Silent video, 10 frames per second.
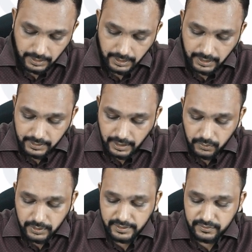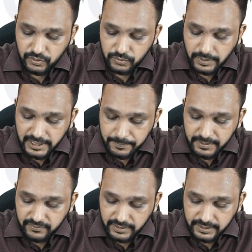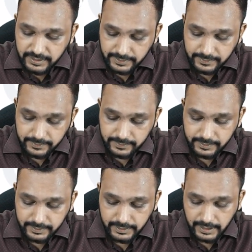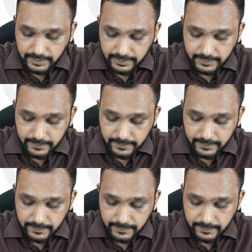And now guys, you might be wondering that